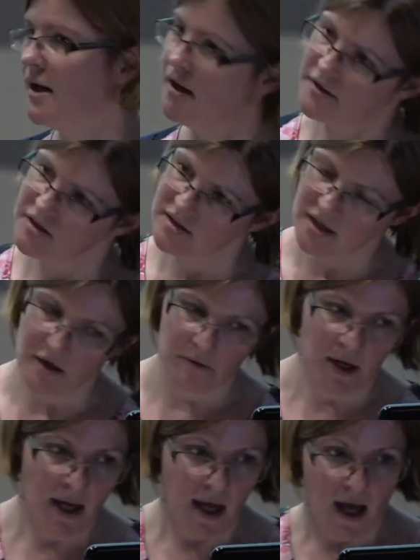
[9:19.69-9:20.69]
So
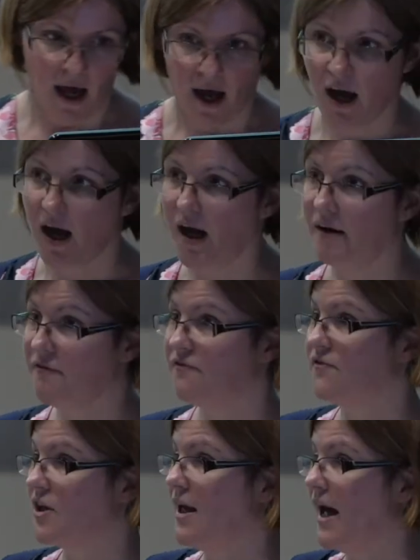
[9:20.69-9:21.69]
if
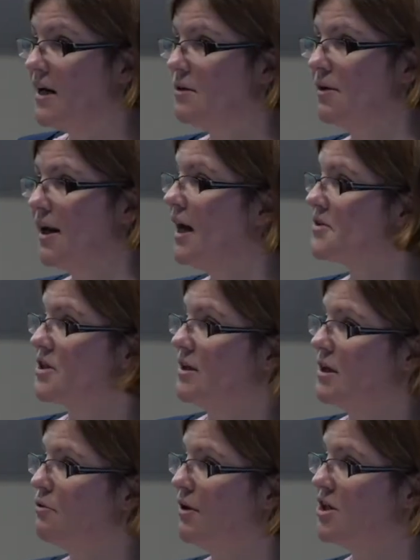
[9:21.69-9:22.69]
anyone has any
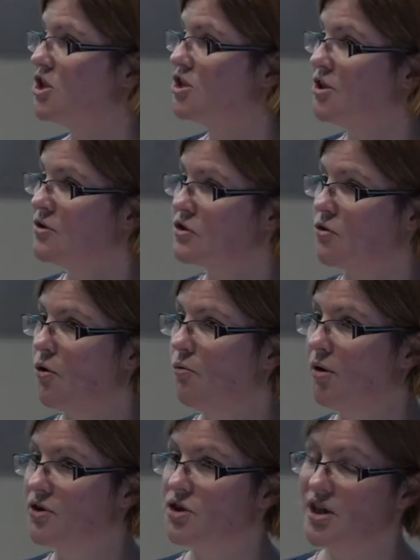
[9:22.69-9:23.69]
questions or
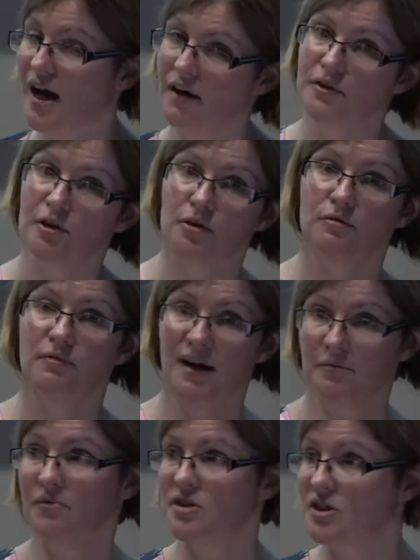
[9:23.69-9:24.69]
wants to have a look
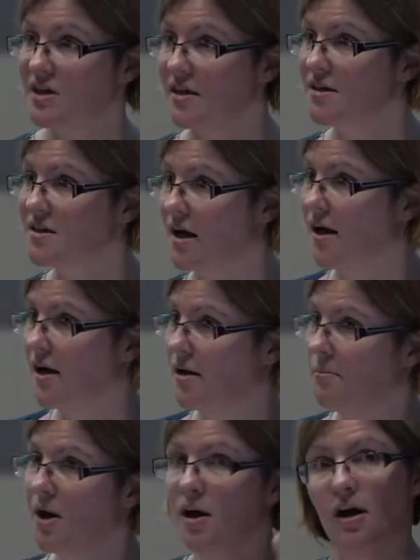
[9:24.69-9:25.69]
around the site,
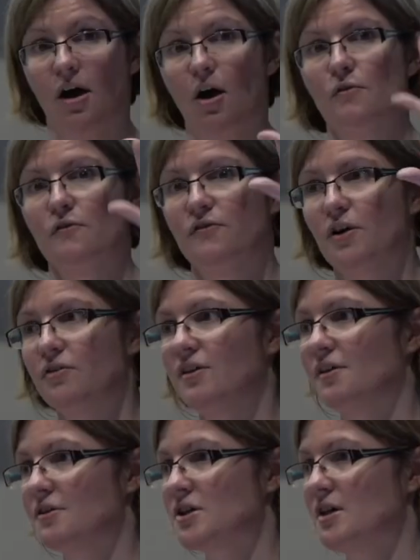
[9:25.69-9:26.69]
I'm over the
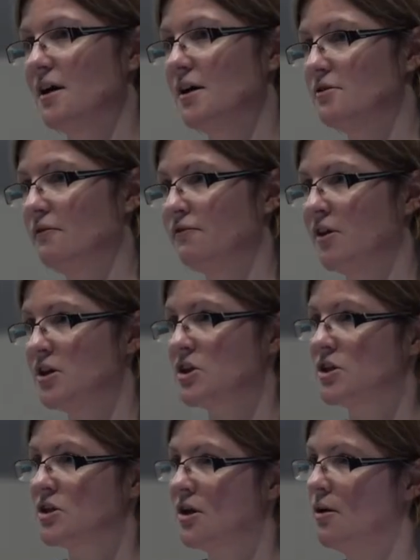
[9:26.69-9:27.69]
other side of
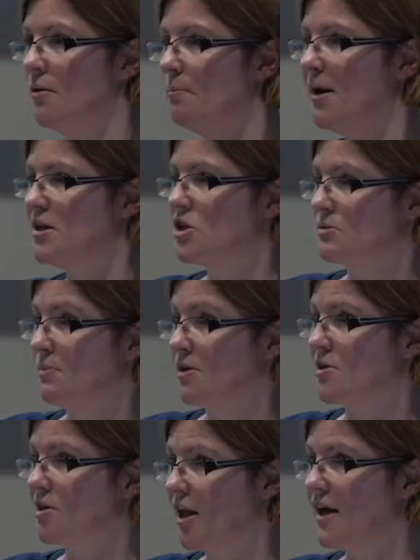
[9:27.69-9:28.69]
this
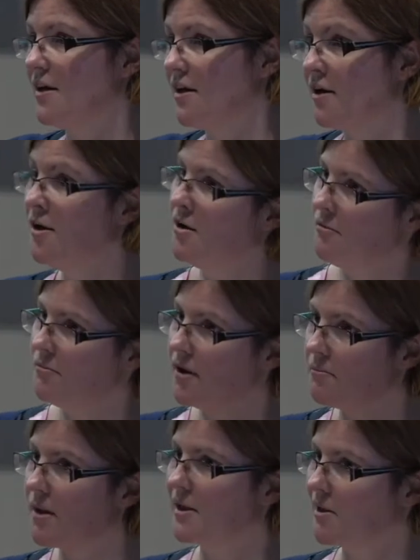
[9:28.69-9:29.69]
basement layer in
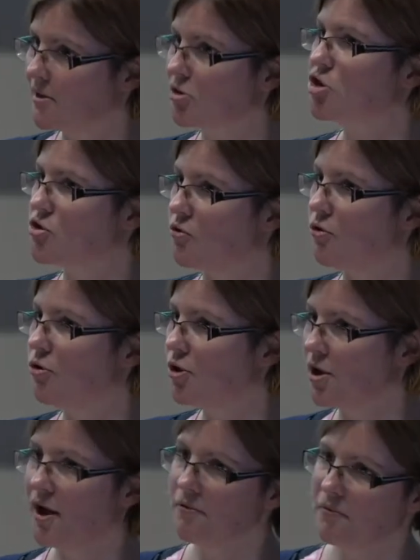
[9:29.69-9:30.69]
my little stall,
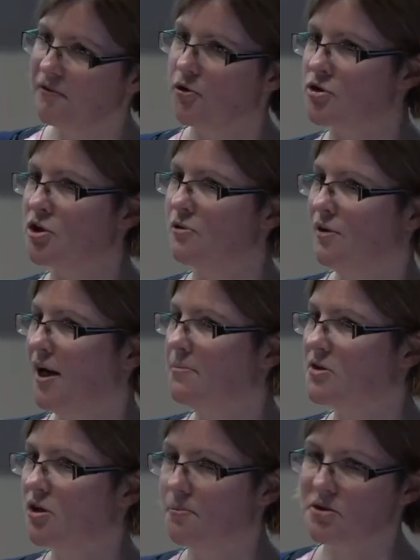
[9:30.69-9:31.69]
and we've got 2
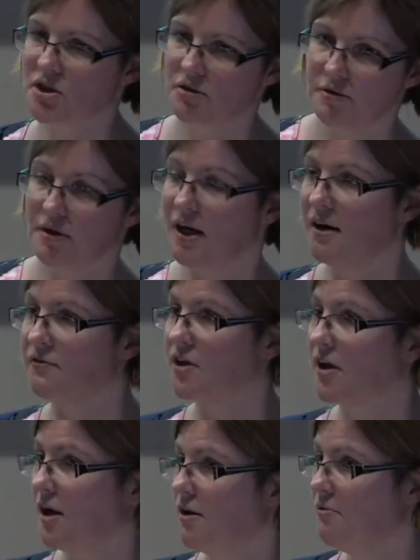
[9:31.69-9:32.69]
laptops, so you can have a
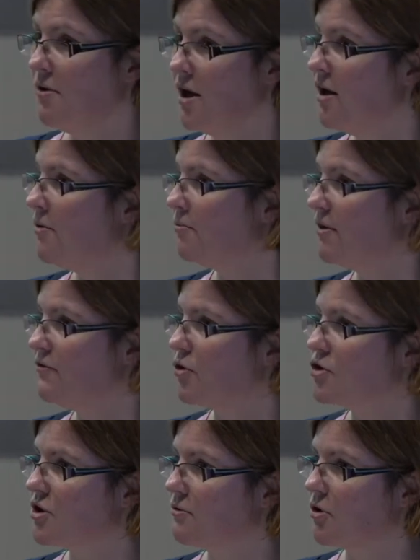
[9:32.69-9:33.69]
go. We've
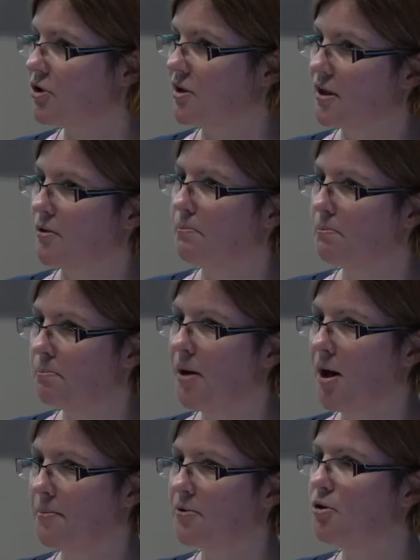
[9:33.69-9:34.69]
also got a little
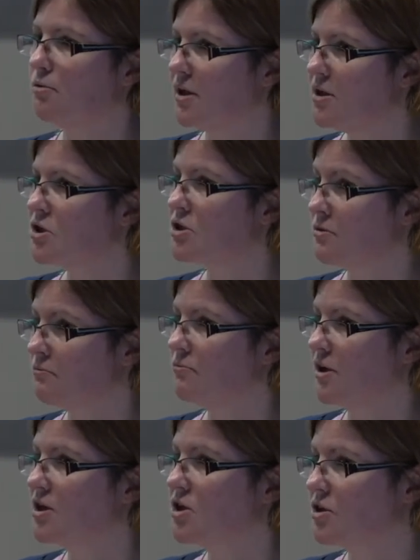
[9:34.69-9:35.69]
pub quiz,
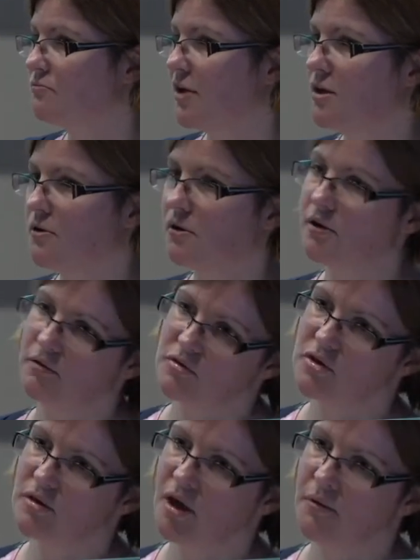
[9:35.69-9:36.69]
where you can
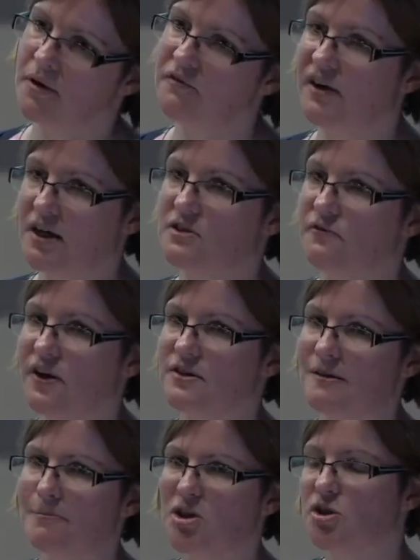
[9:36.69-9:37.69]
go on a
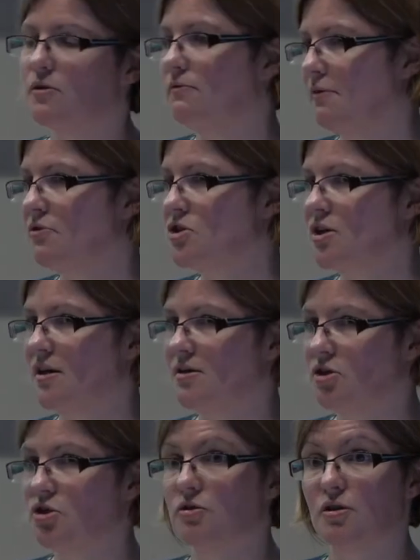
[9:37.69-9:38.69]
fact-finding mission around the site,
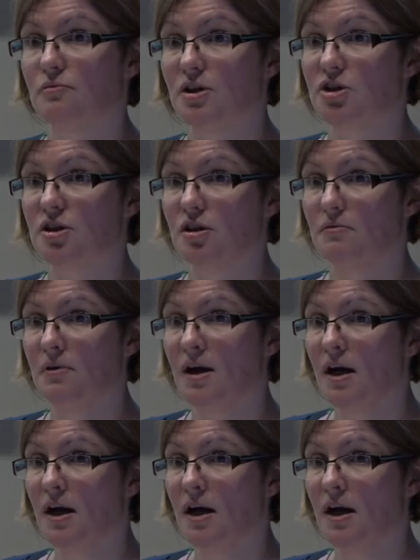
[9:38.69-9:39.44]
should you wish to.